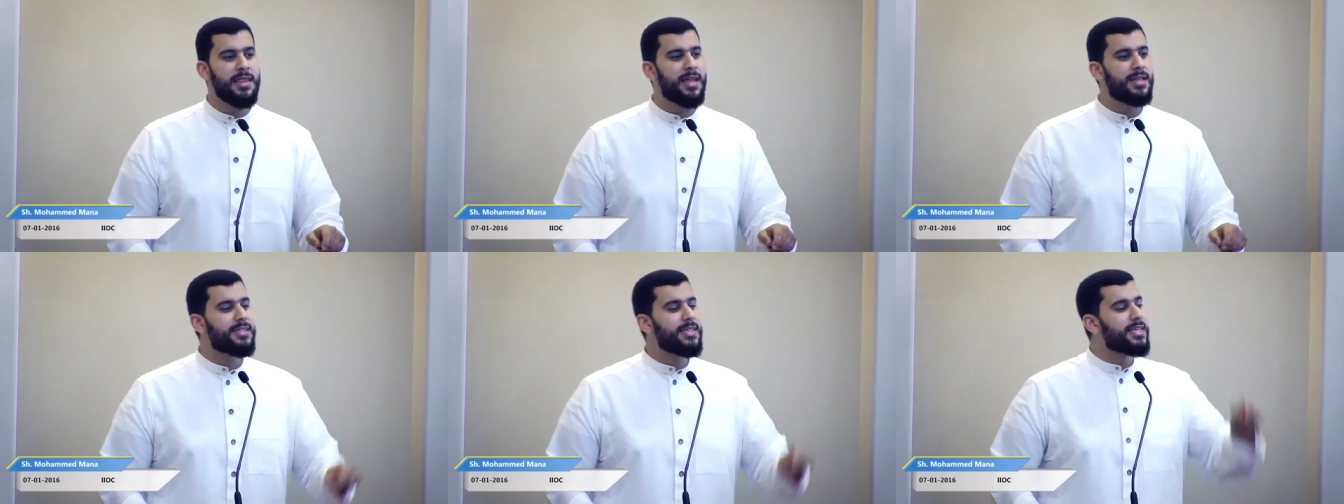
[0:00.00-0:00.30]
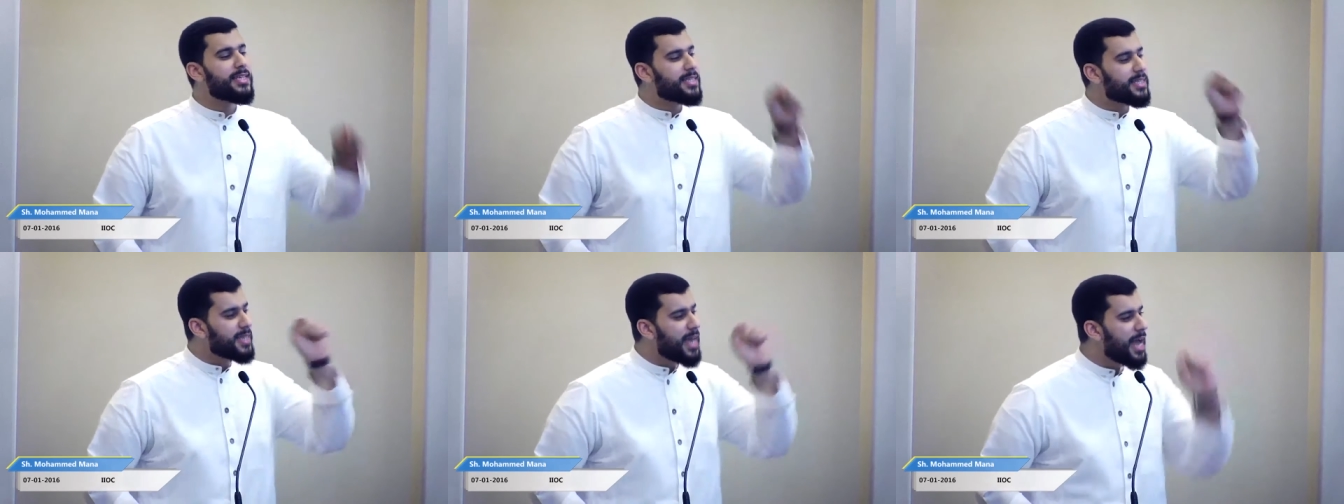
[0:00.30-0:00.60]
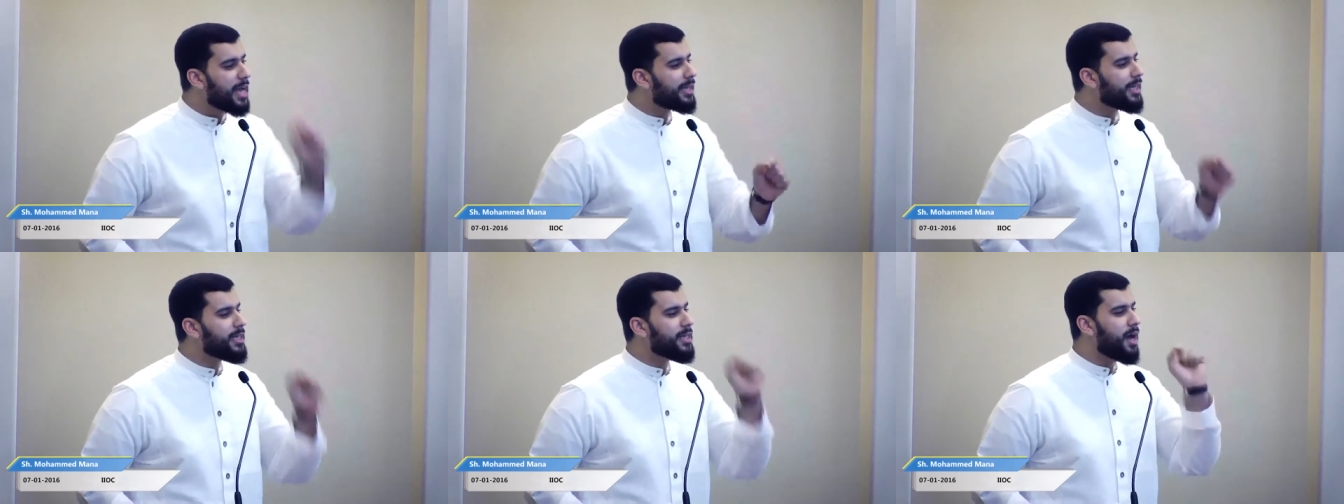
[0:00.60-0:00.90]
That's
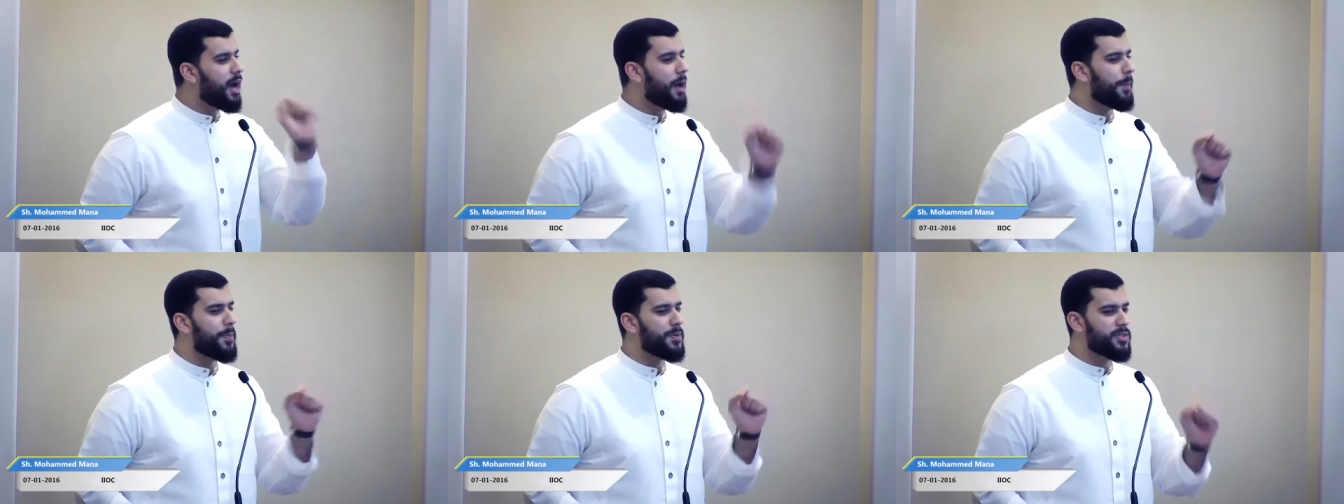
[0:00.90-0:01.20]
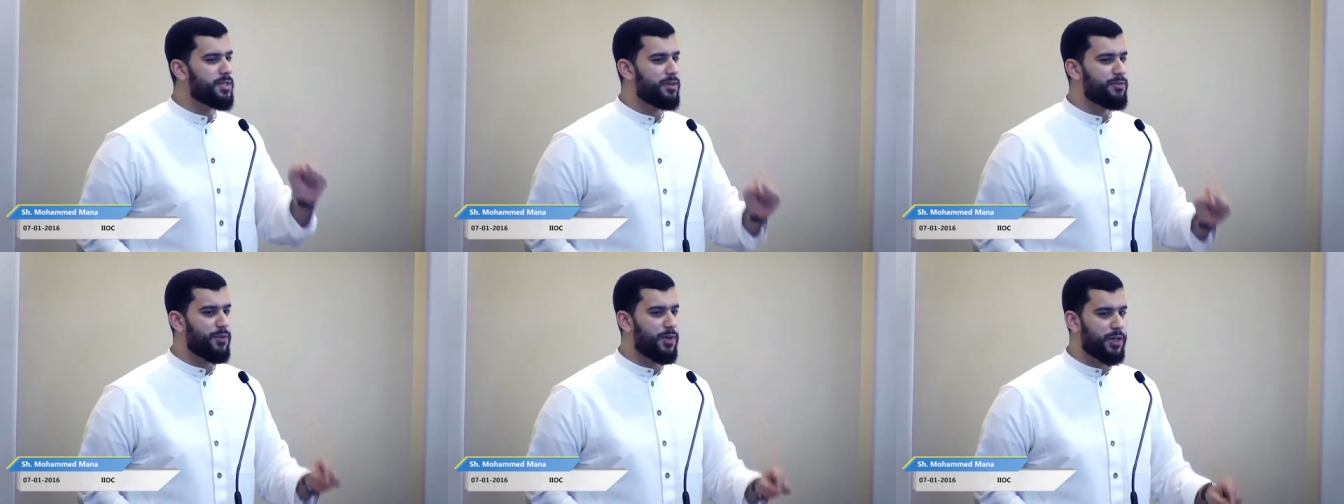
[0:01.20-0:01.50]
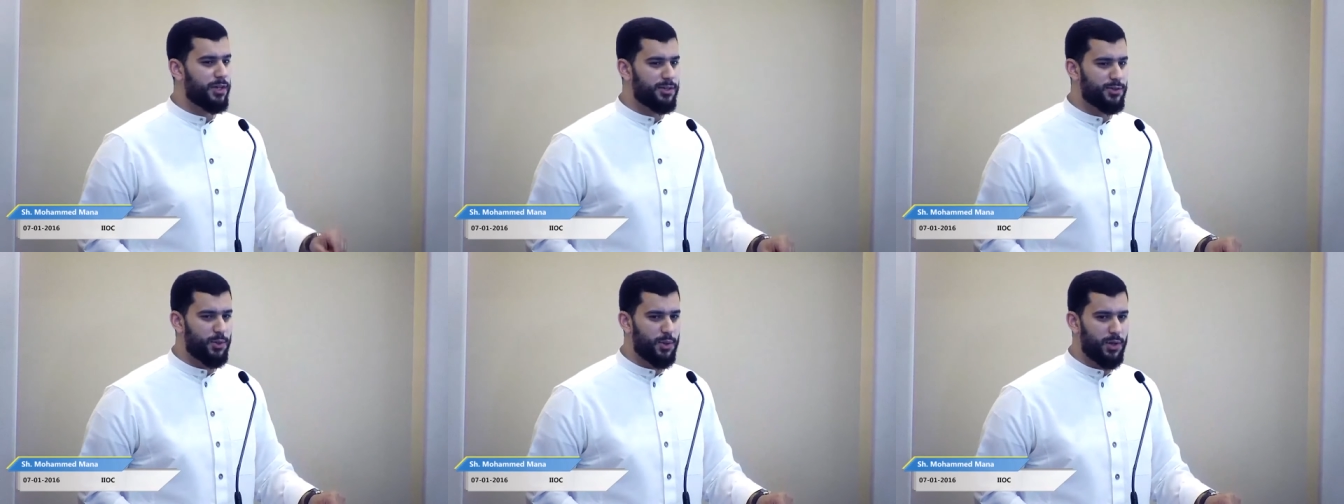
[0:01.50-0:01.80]
exactly the opposite of
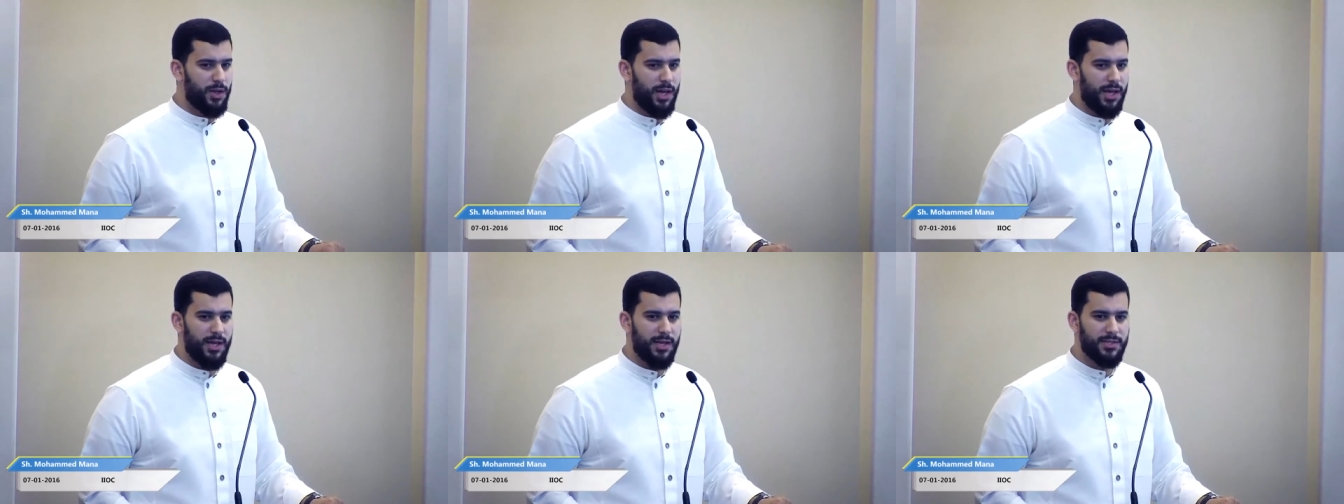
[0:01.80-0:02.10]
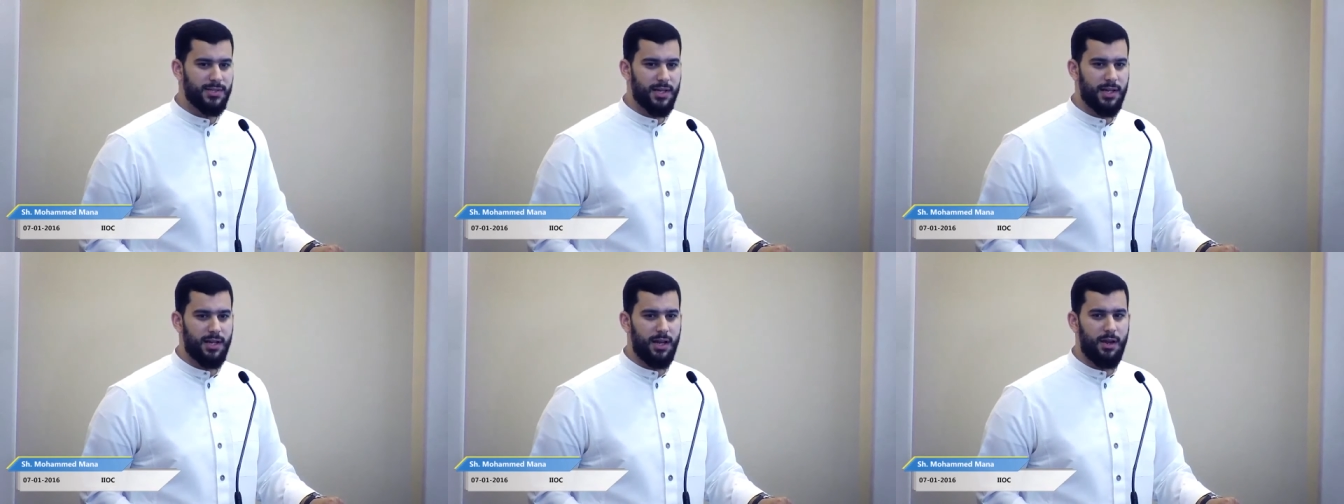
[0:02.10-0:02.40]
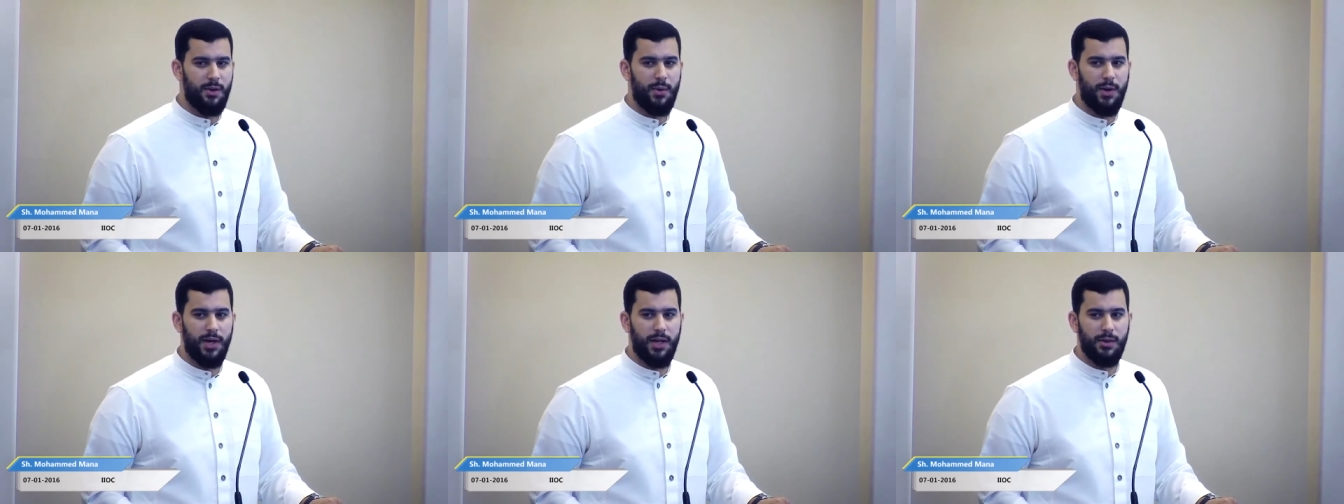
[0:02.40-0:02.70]
what Rasulullah
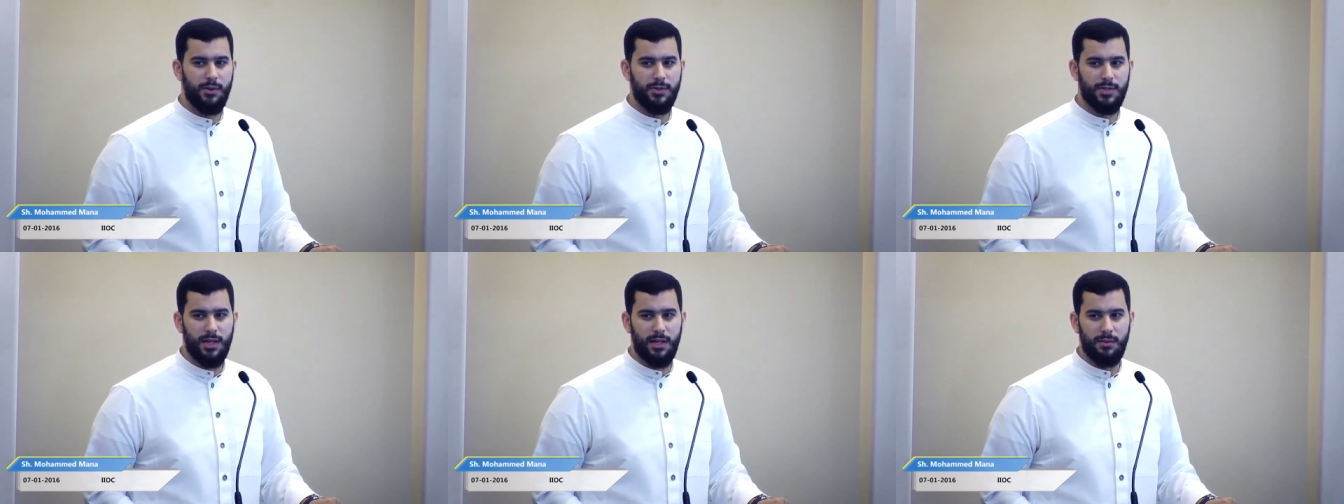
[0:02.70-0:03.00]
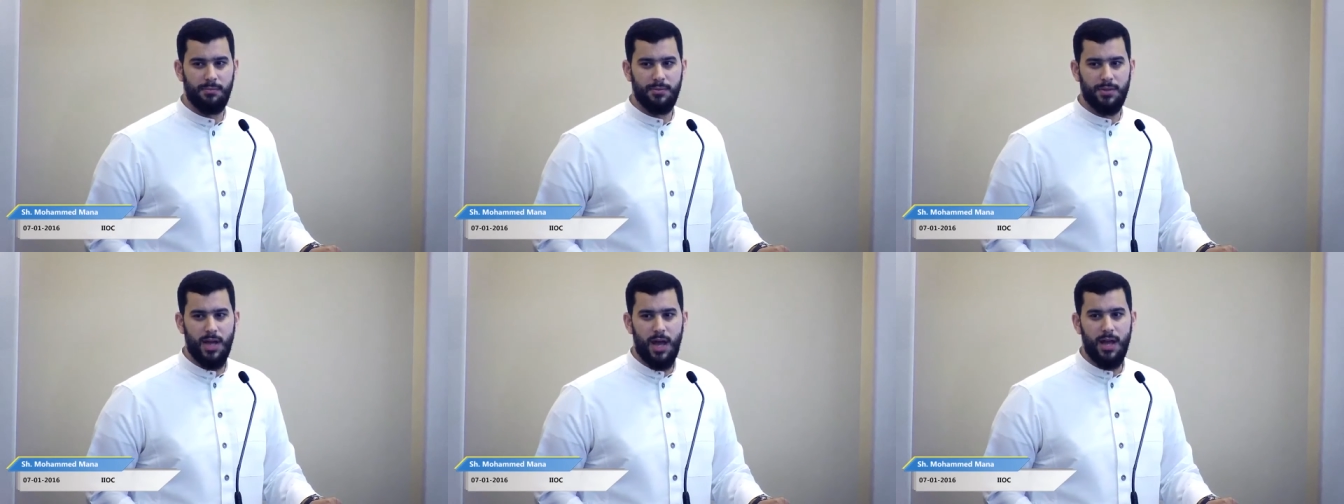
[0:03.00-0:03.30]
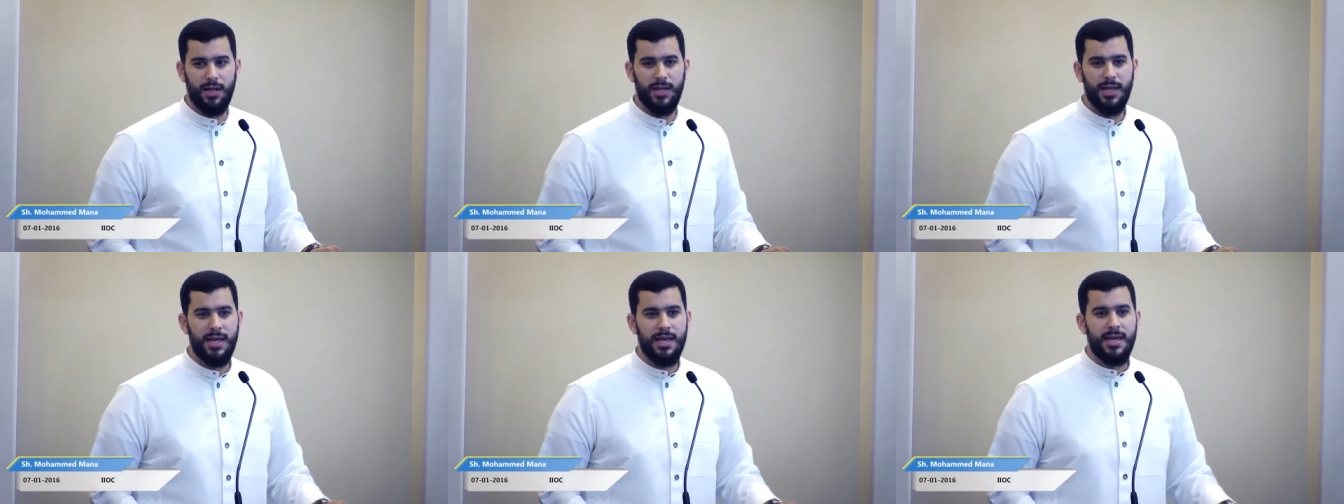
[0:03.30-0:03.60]
sallallahu alayhi wasallam
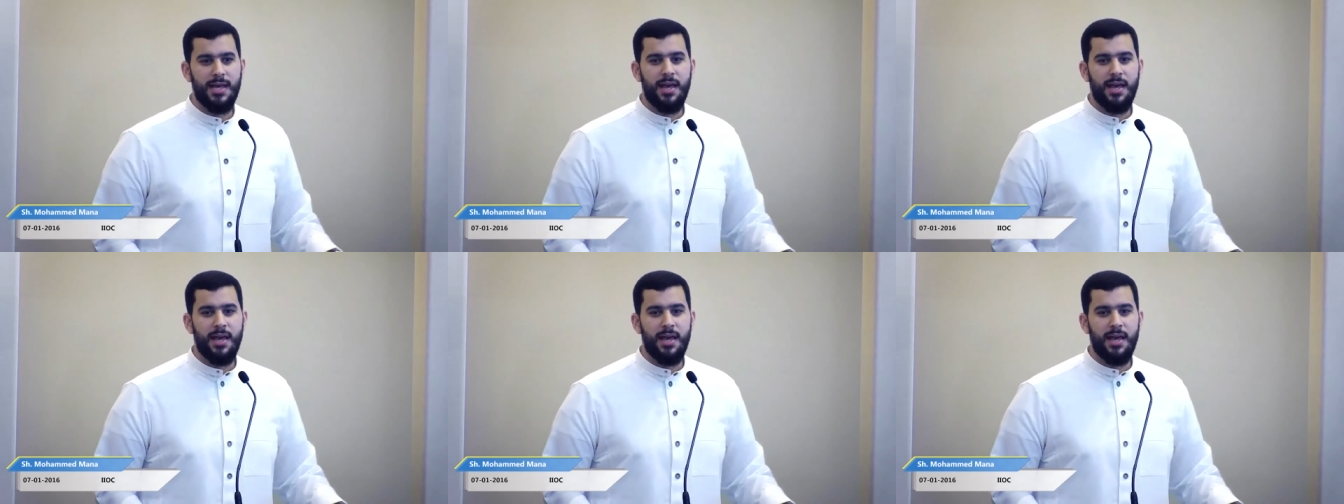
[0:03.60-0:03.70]
taught.